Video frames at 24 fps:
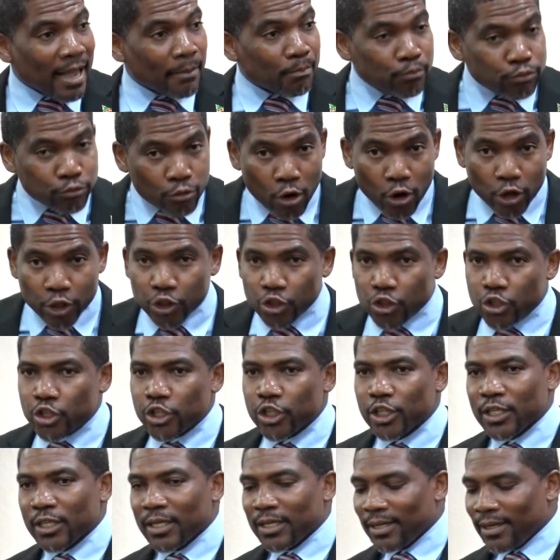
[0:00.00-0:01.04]

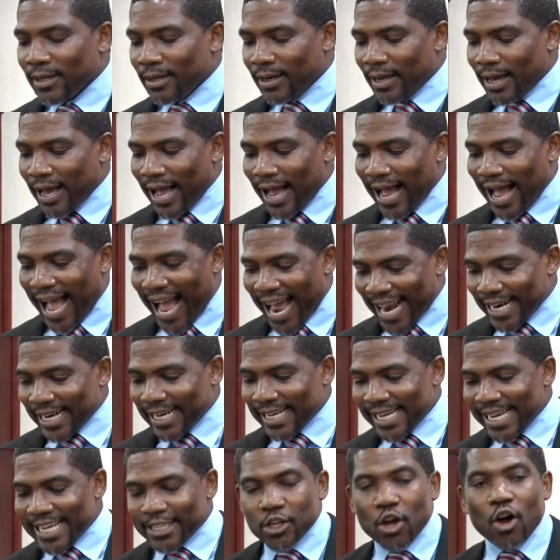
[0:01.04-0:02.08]
approach and
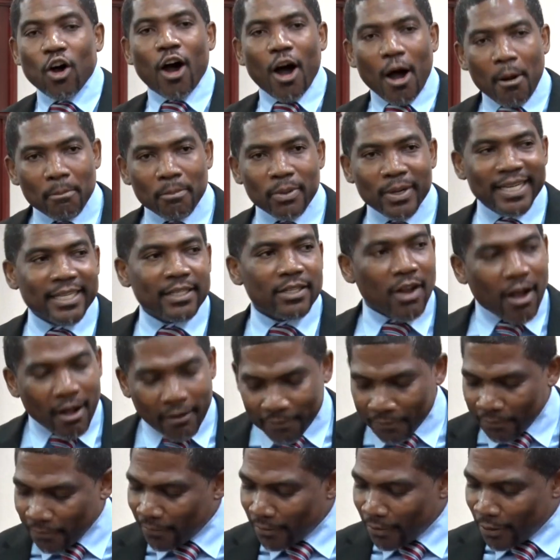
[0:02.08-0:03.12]
is humble
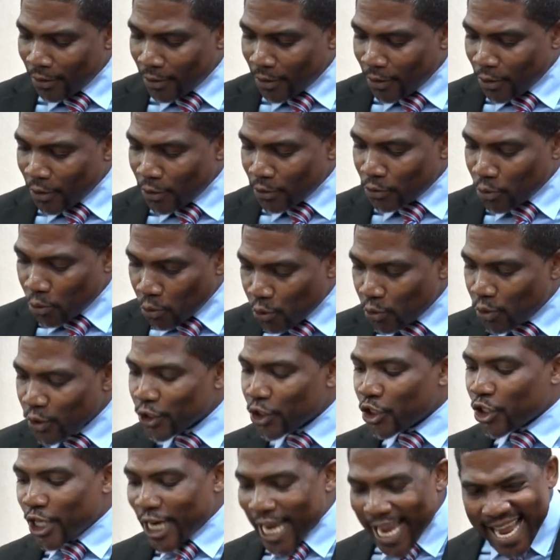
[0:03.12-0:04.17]
enough to
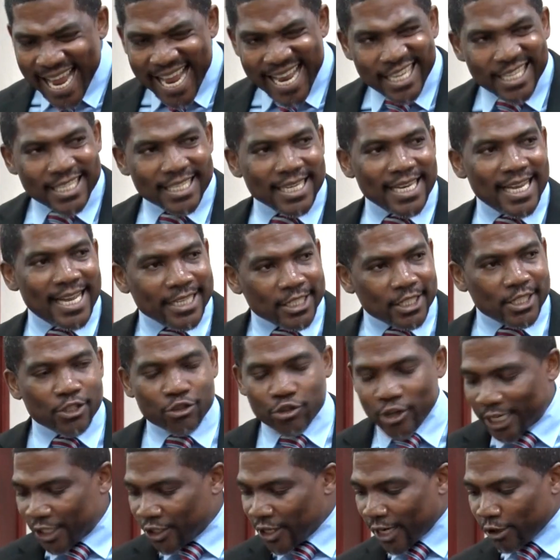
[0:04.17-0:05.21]
change its
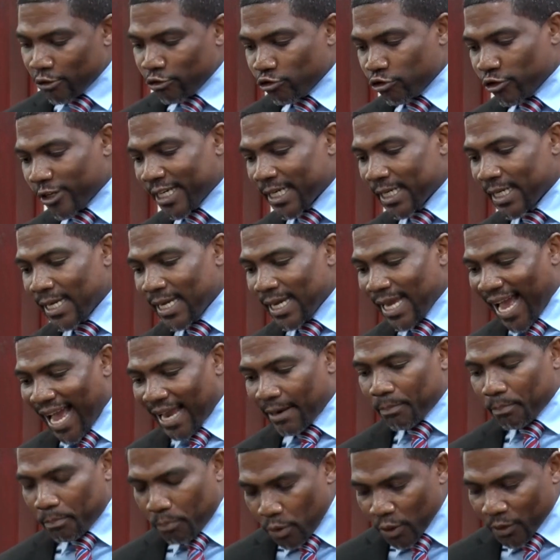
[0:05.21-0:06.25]
trajectory
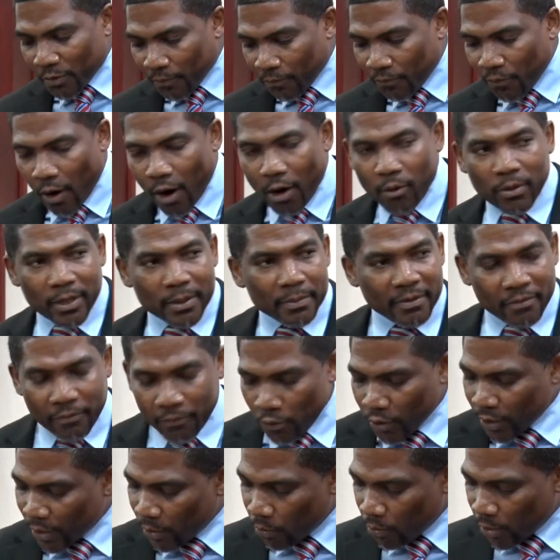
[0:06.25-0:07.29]
and put forward
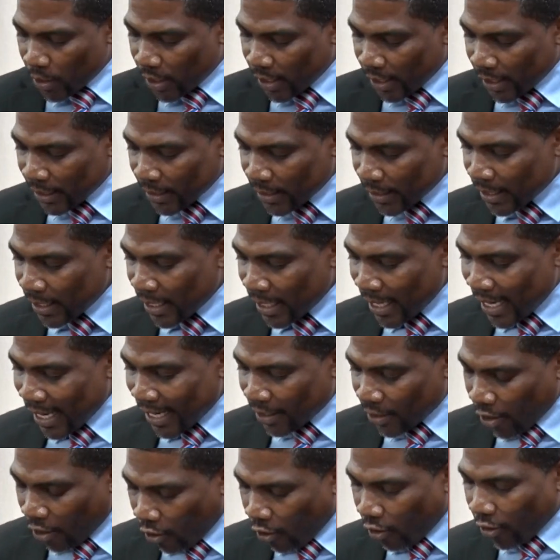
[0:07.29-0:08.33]
before the world
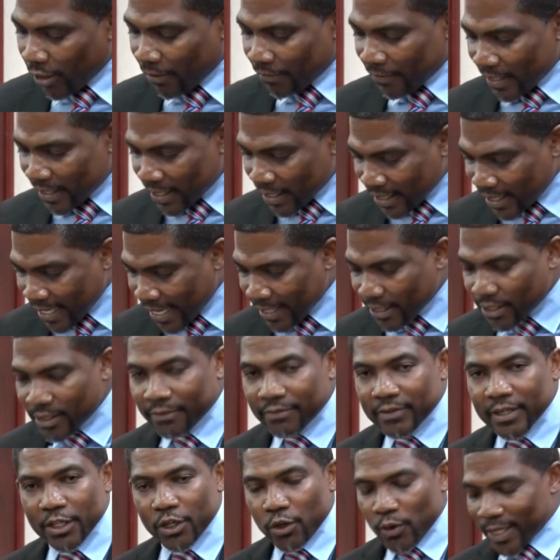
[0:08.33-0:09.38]
and all of the states
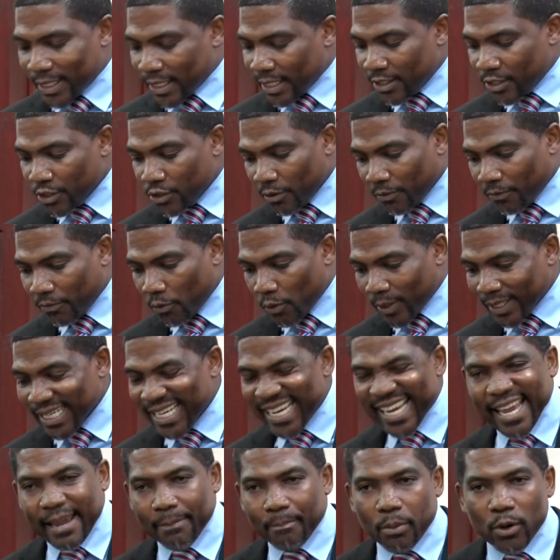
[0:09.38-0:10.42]
of the US and so forth
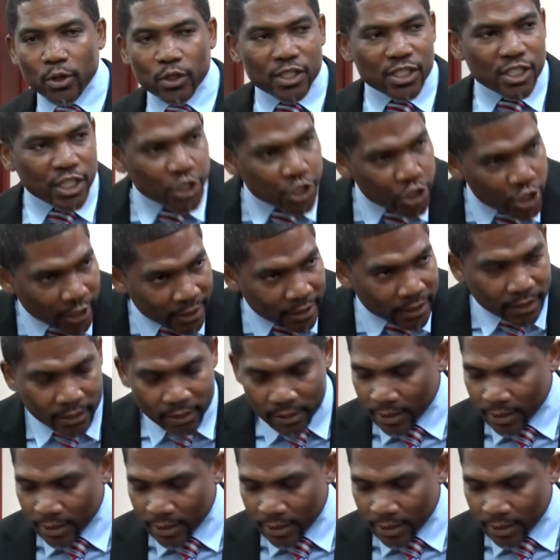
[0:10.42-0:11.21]
a position